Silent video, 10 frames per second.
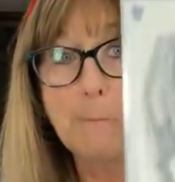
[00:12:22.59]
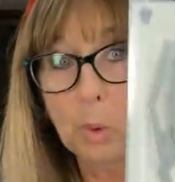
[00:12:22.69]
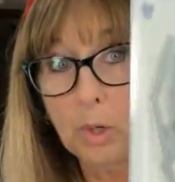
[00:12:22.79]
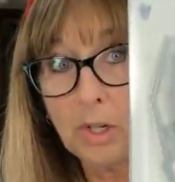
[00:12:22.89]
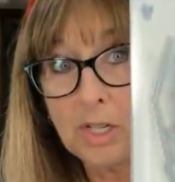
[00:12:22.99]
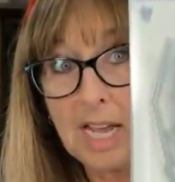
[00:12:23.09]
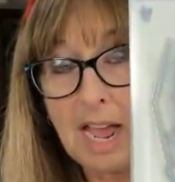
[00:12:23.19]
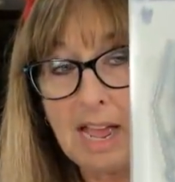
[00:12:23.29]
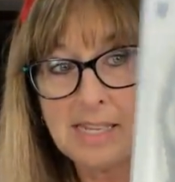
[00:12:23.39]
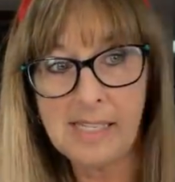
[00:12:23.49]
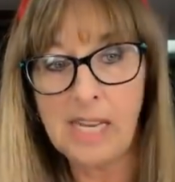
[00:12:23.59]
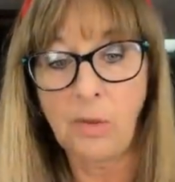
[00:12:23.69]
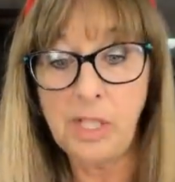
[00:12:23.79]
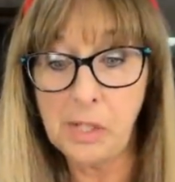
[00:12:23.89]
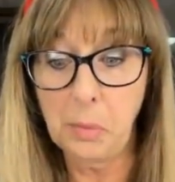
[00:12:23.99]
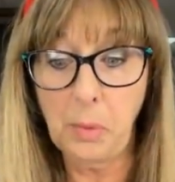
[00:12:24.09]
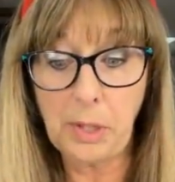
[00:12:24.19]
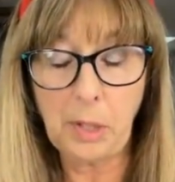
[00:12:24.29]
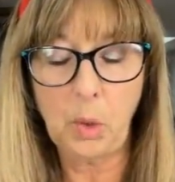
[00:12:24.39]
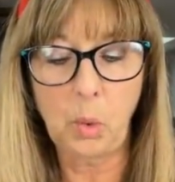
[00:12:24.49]
border dies. Now, these are
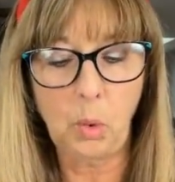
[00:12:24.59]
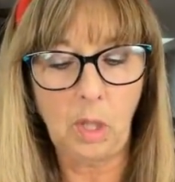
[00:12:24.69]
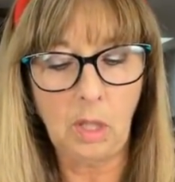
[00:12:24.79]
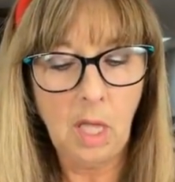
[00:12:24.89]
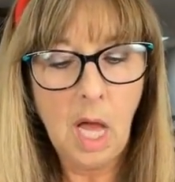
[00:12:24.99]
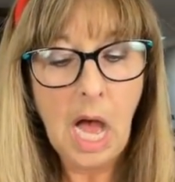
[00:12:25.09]
really cool.